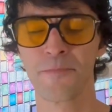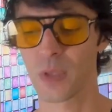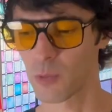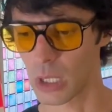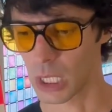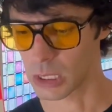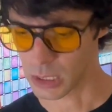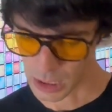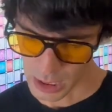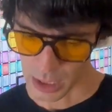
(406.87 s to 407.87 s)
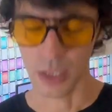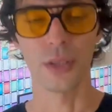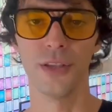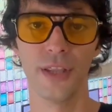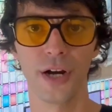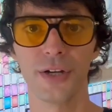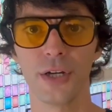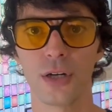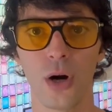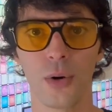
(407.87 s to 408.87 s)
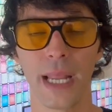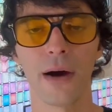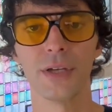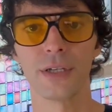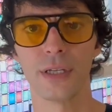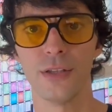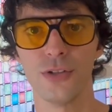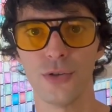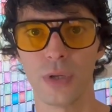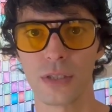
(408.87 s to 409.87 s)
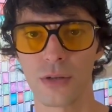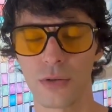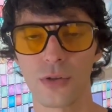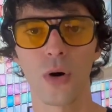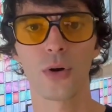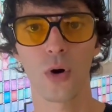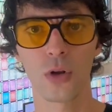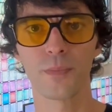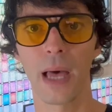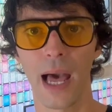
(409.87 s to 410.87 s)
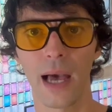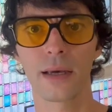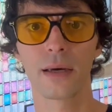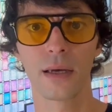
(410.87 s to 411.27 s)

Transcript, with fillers: Well, there you go. Now you can do it. So don't hold back.